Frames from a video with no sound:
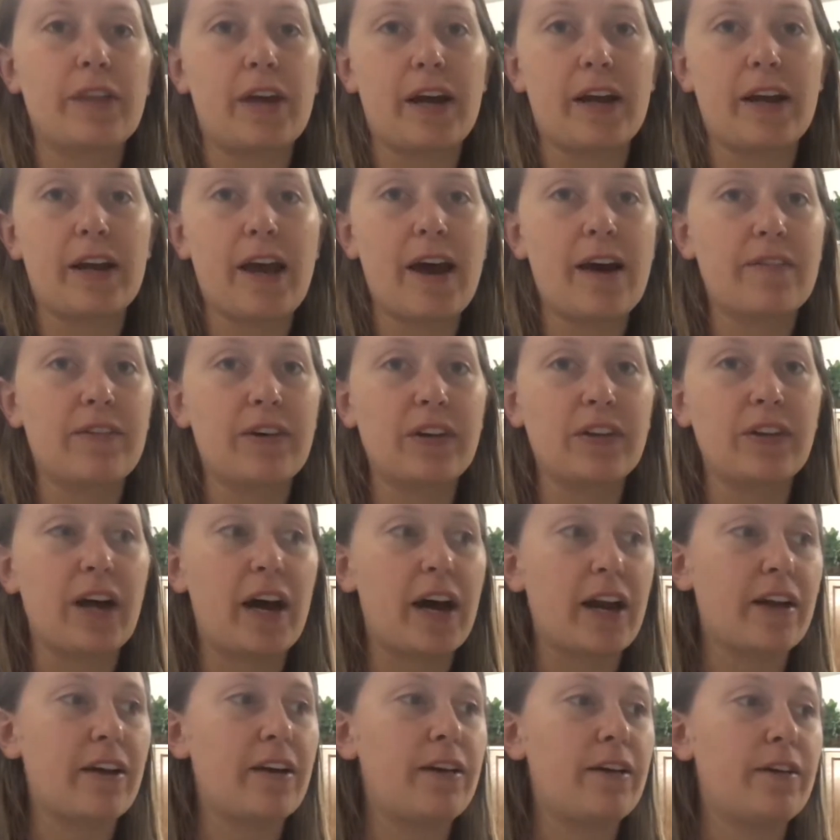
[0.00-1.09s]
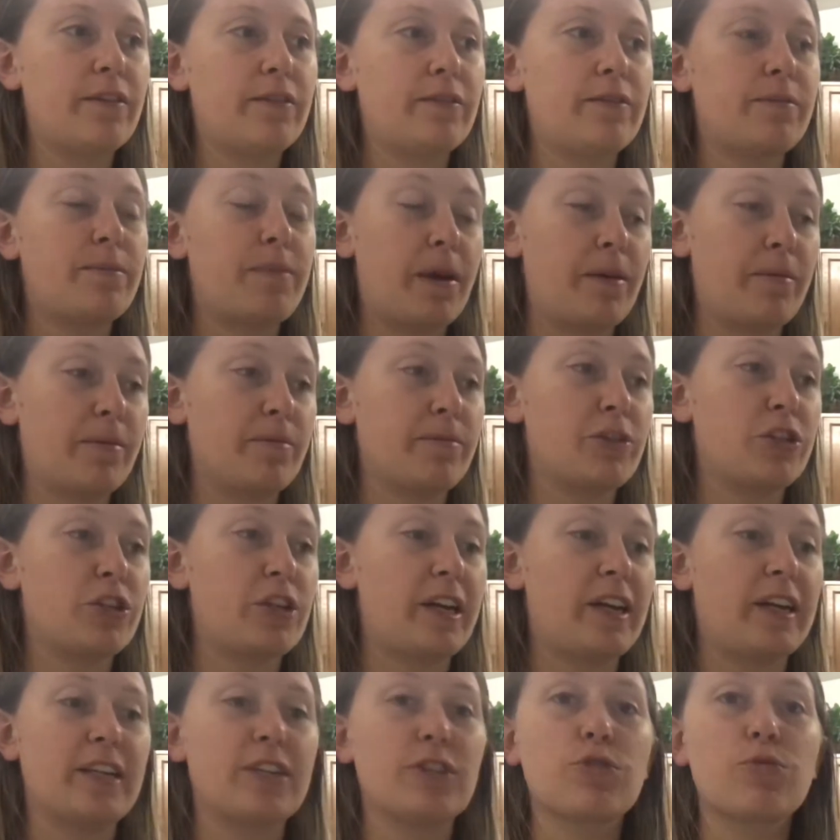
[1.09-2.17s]
that have a lot of paper mache
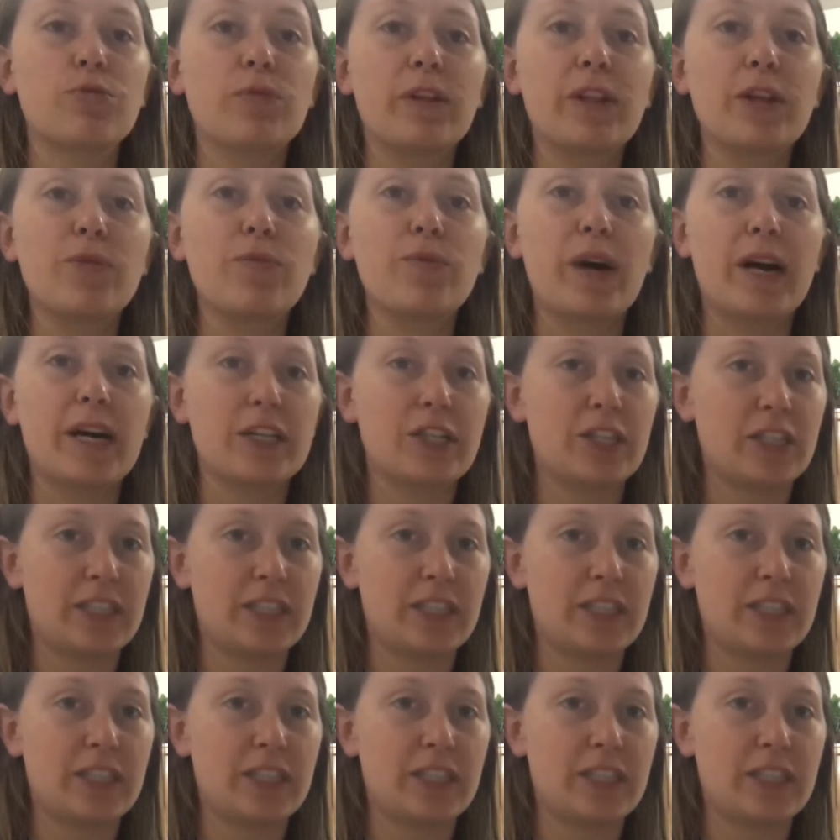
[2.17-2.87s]
and it's really wet,